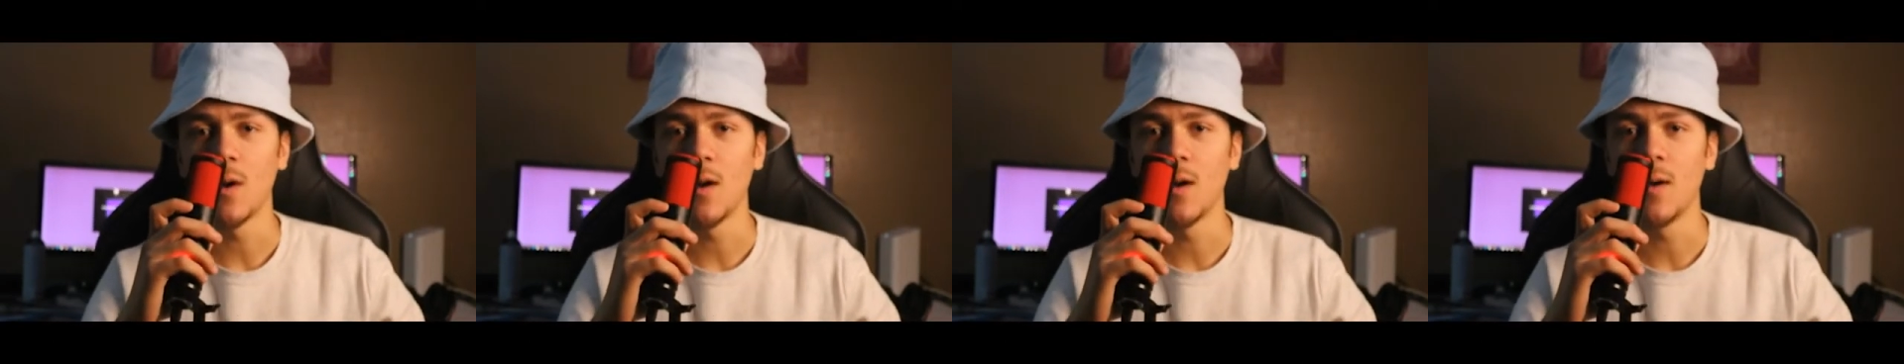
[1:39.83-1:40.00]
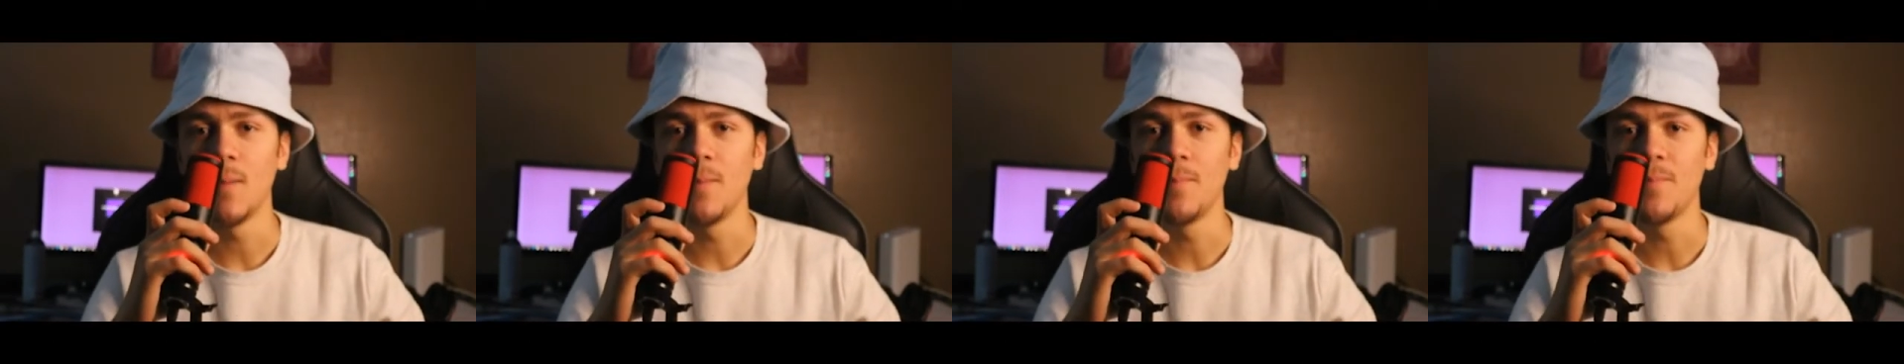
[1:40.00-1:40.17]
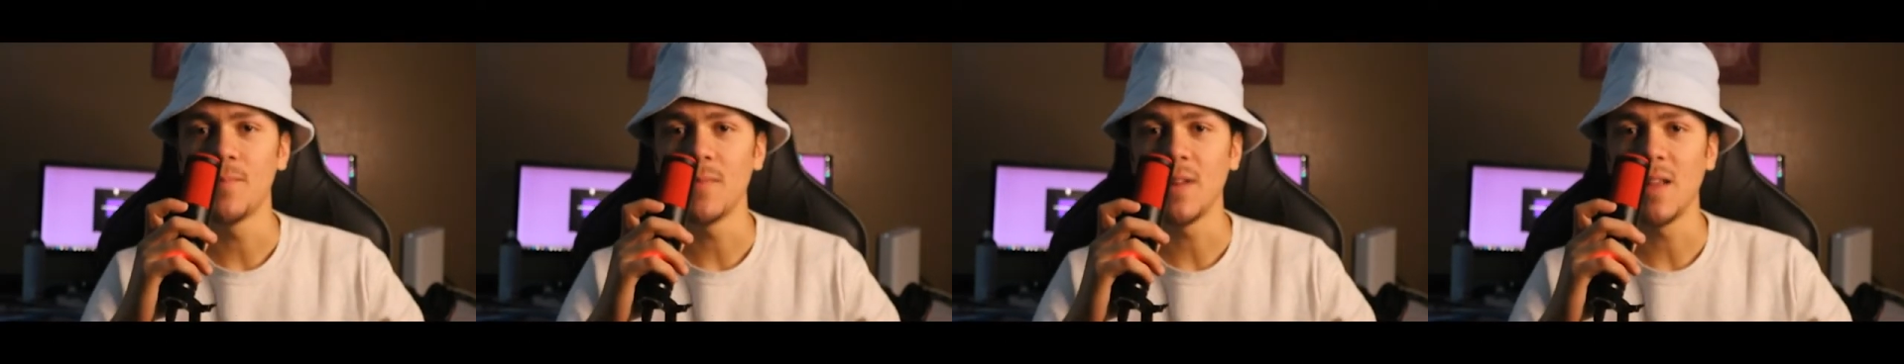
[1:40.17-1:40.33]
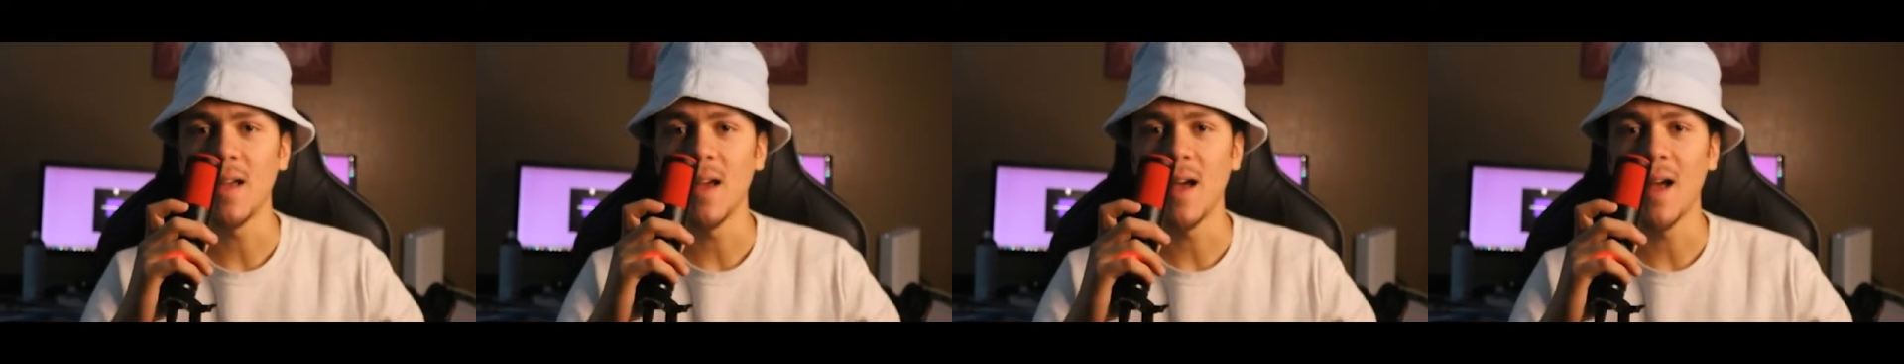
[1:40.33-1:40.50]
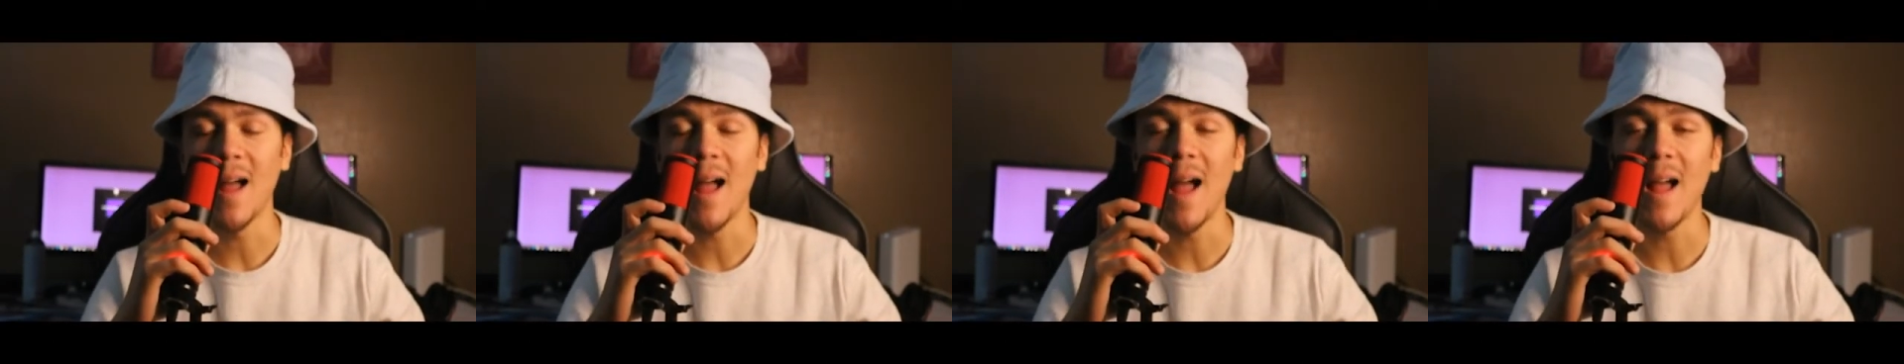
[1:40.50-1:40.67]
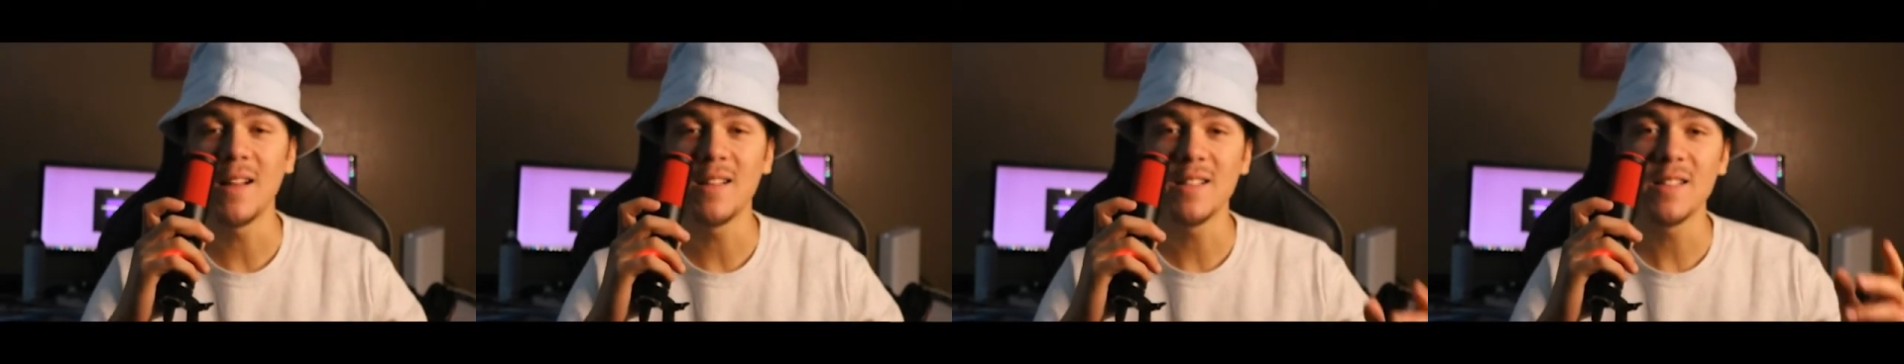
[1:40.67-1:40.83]
um
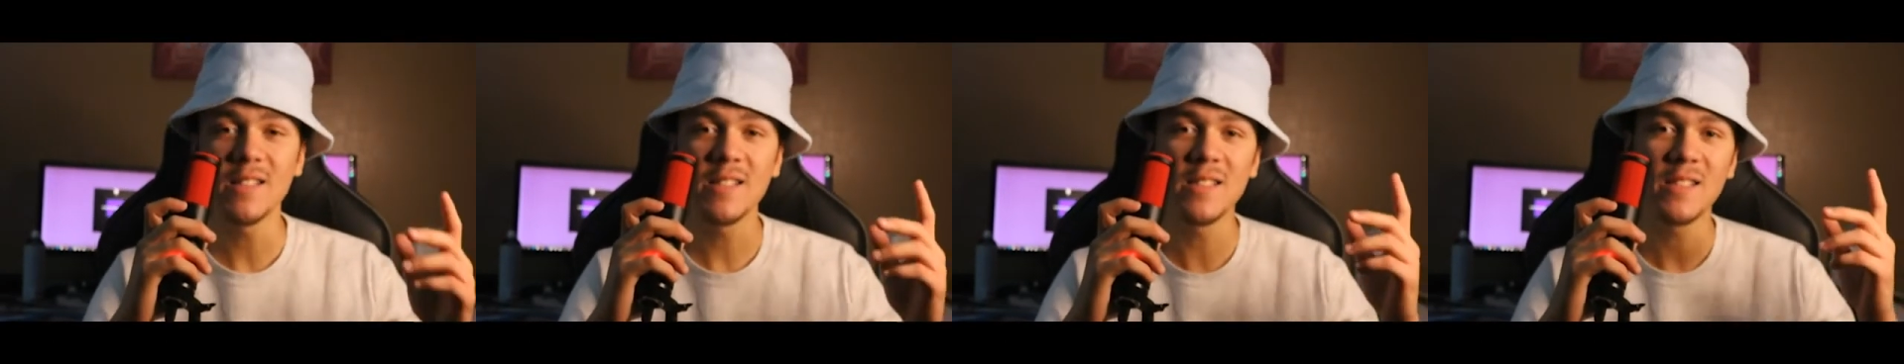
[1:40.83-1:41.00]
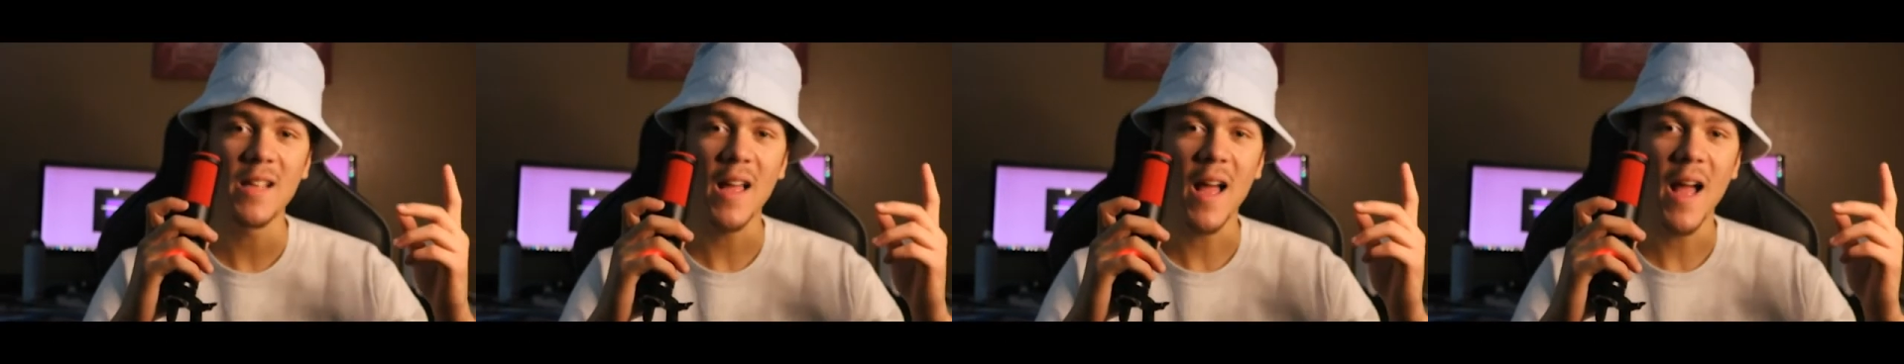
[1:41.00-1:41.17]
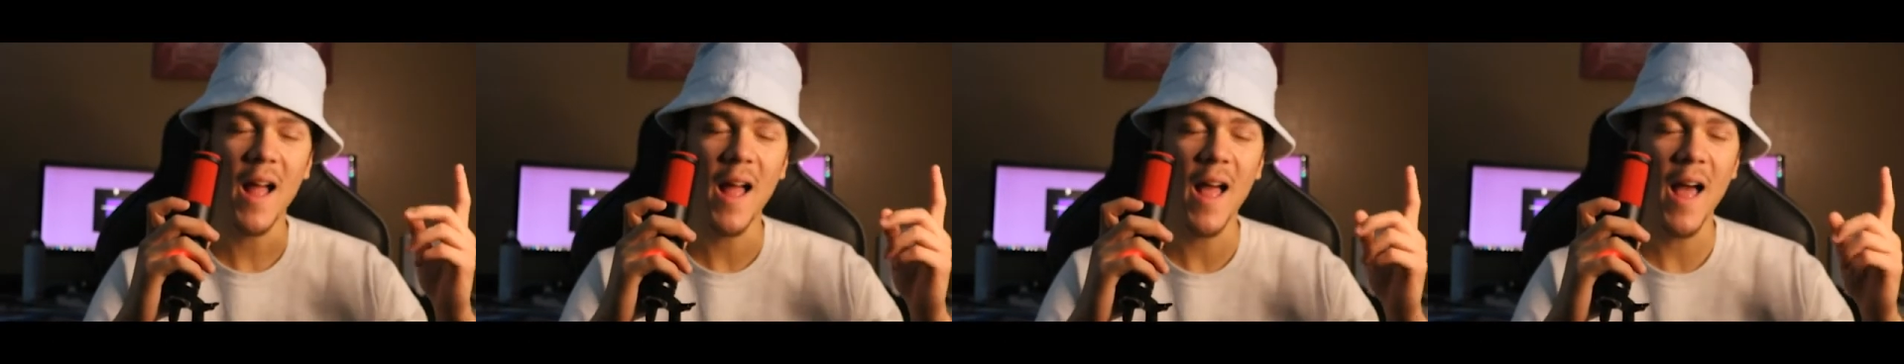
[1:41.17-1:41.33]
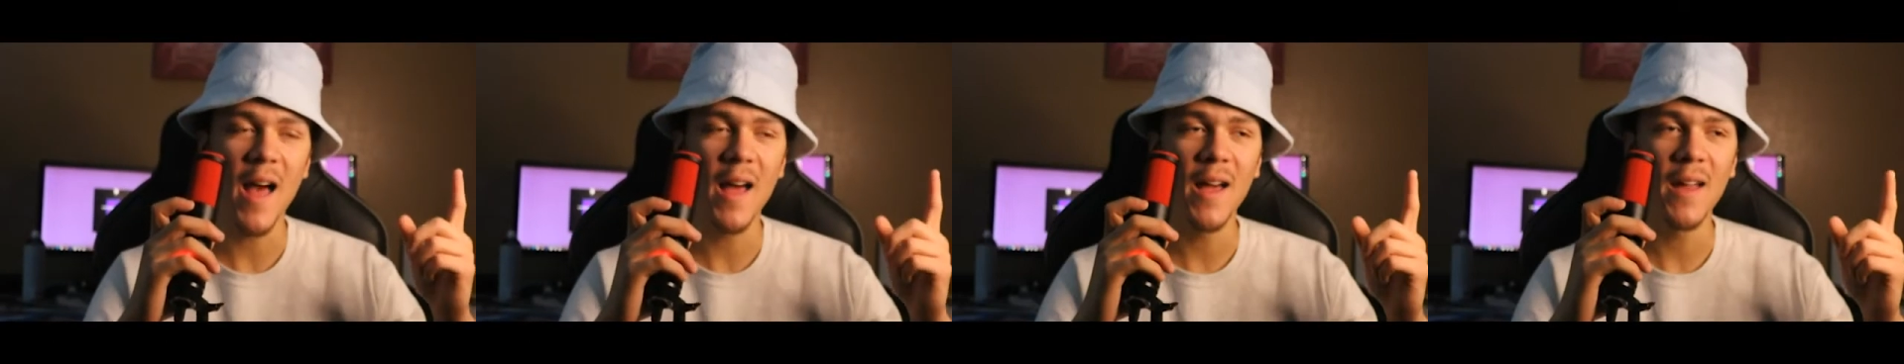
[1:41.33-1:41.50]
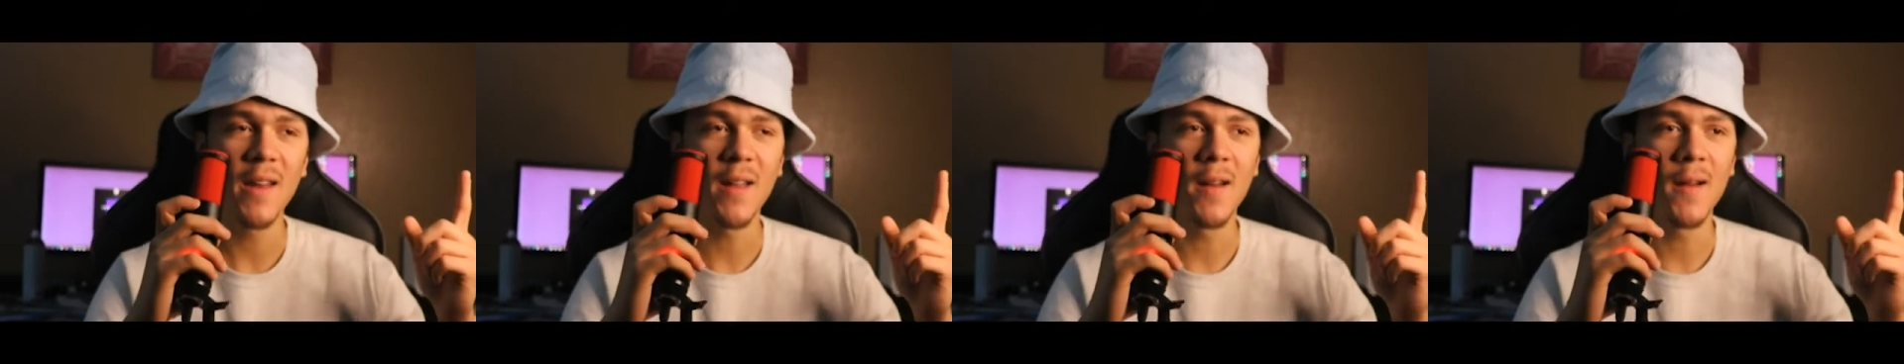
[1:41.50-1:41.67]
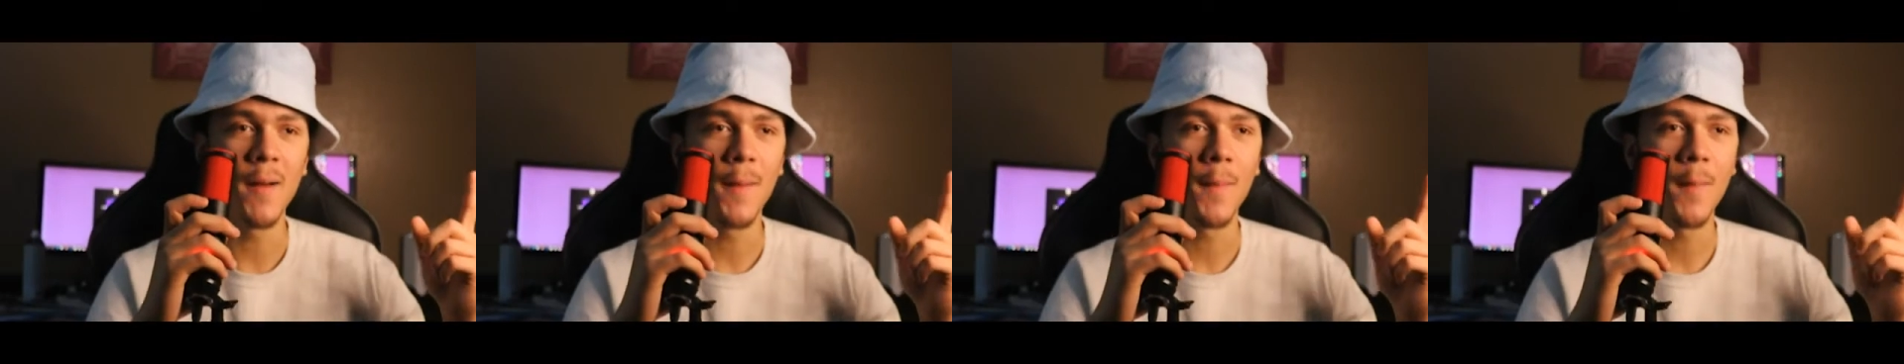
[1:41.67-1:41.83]
yeah i just i had
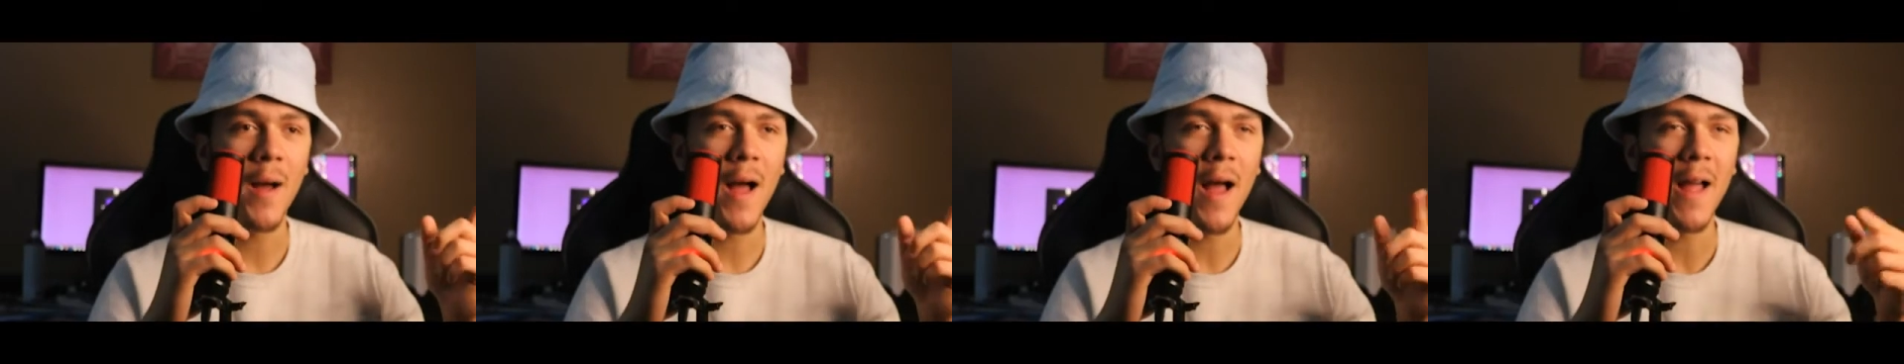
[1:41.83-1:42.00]
um